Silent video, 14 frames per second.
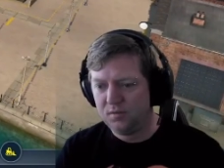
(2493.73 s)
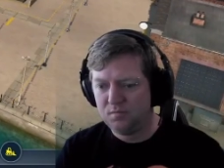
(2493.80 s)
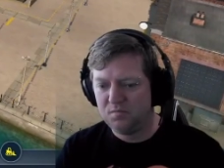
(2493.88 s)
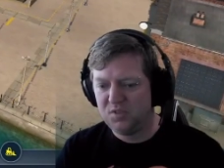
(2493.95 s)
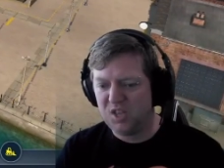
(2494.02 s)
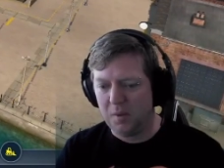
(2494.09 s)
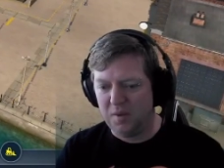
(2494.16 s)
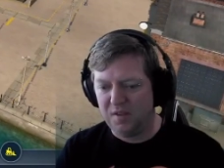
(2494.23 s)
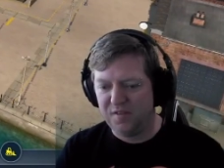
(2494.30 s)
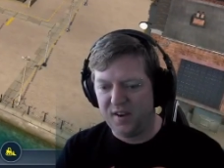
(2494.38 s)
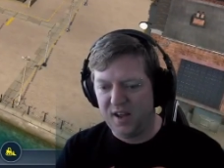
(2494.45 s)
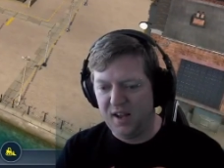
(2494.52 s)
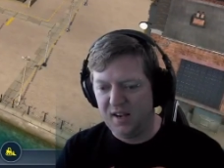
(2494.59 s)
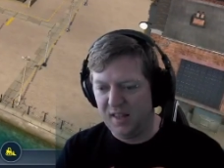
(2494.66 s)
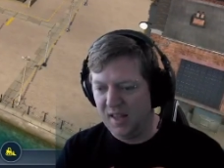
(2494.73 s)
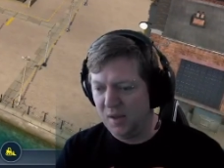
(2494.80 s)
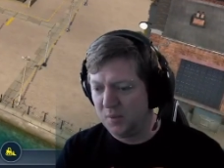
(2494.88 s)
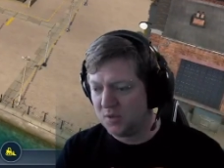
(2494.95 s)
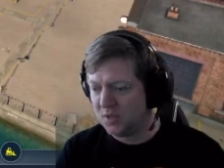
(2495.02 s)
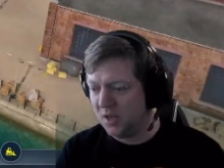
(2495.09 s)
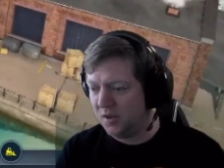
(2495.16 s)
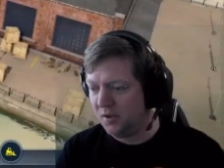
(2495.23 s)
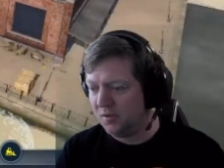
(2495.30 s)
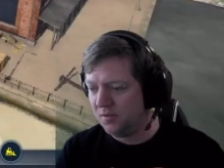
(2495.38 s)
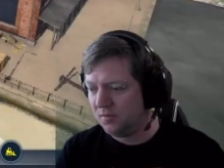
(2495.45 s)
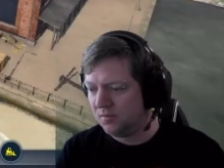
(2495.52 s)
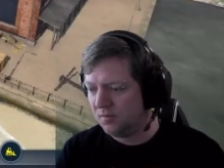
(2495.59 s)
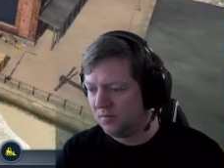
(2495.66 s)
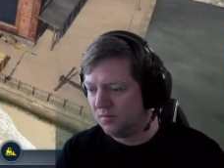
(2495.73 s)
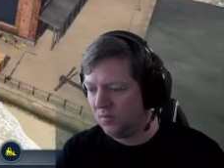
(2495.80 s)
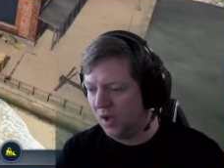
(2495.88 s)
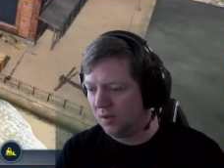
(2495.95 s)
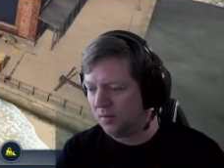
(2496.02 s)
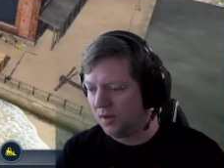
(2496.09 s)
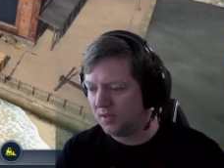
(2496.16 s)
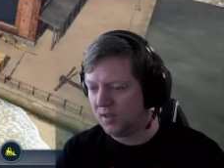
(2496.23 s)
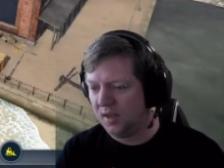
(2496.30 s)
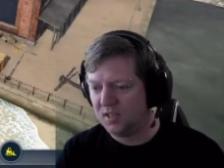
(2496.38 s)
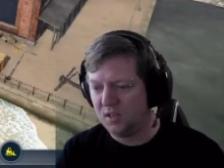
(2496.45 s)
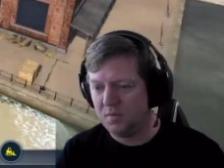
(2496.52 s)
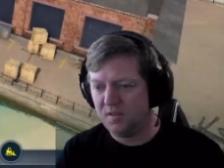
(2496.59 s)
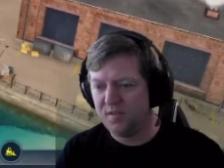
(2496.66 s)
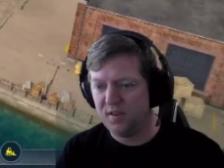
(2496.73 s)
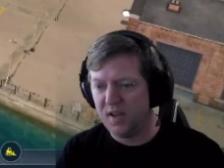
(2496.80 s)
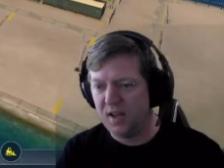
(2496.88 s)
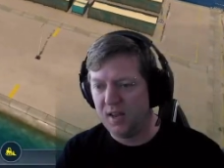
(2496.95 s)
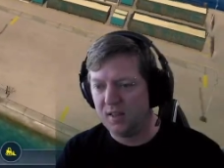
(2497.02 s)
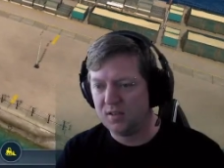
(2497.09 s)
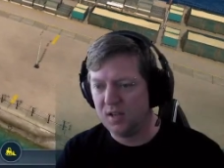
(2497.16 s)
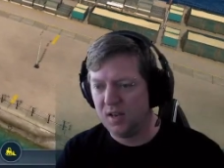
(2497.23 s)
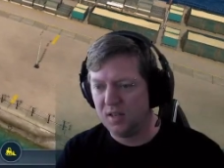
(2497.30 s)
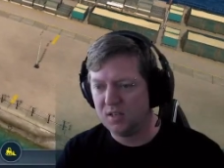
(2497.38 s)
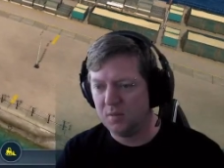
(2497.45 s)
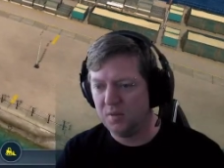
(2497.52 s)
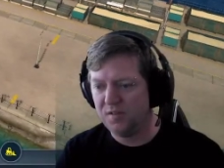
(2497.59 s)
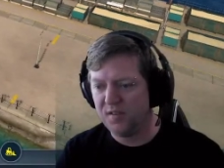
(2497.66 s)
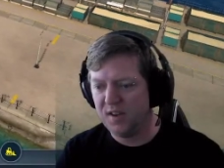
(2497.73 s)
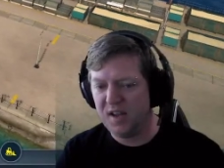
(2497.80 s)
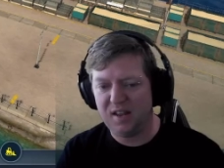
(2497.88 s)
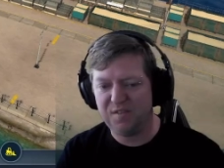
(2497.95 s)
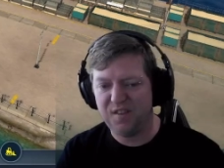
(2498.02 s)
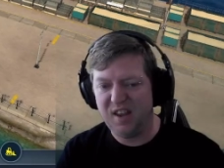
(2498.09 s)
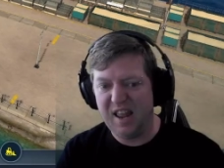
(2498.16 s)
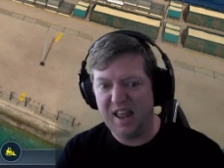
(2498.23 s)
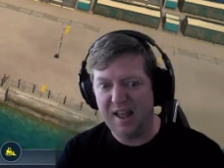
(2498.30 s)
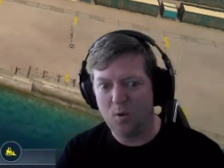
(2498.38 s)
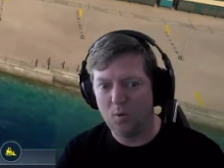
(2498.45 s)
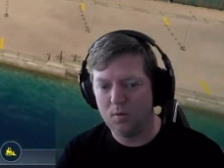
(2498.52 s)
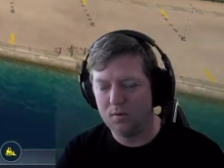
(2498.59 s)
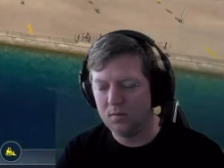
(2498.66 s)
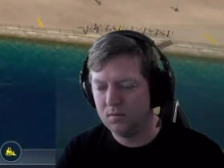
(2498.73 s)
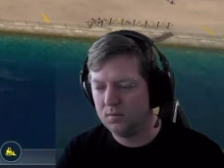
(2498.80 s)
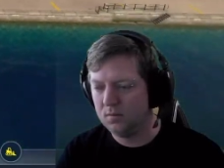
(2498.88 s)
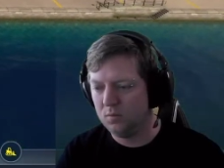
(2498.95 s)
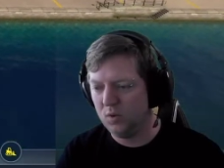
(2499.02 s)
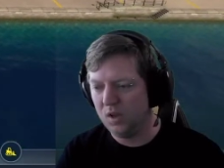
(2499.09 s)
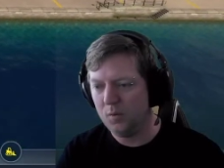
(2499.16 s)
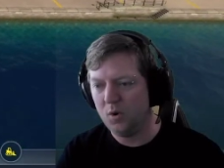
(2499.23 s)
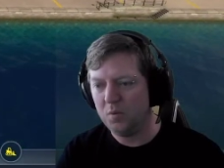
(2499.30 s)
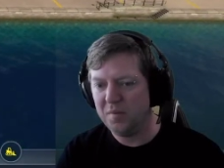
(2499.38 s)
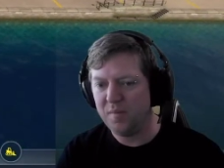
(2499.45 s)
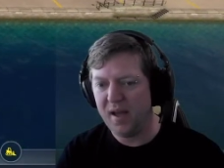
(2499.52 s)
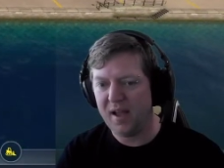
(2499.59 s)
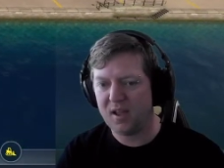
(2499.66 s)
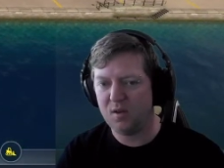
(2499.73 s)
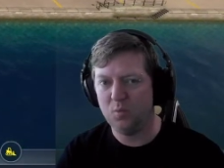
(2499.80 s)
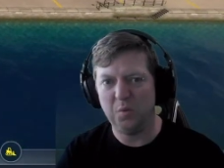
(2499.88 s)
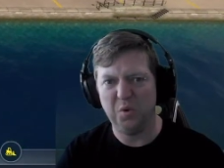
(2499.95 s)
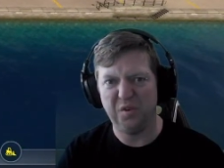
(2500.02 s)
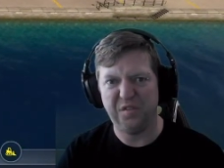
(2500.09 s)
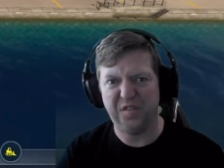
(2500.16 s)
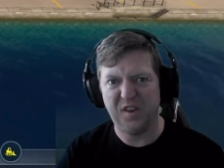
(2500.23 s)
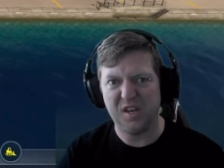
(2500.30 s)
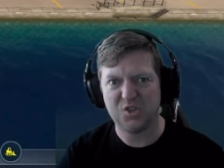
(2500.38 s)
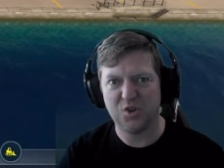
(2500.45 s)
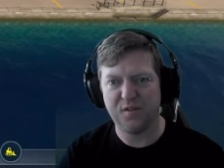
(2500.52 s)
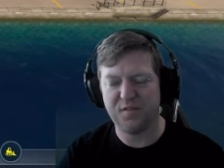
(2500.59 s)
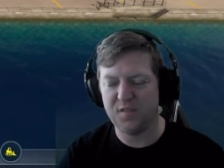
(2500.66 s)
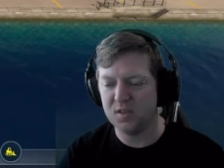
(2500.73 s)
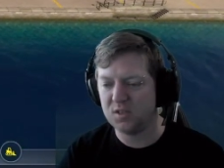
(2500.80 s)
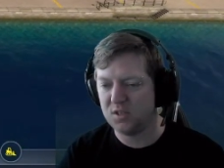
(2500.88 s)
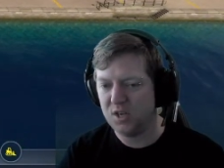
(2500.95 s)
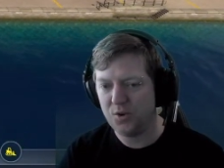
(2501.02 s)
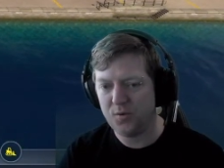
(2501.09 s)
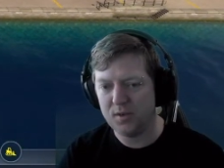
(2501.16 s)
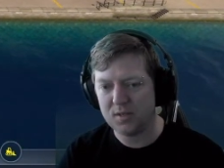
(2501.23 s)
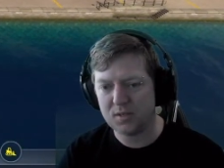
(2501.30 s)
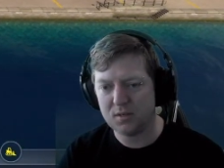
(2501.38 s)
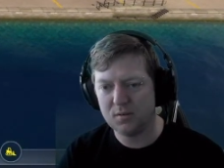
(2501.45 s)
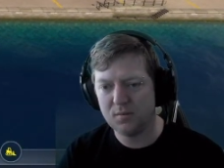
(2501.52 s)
semi-finale episode. Well, I say semi-finale, it's only semi-finale for now. We will be back, and we will finish off this series.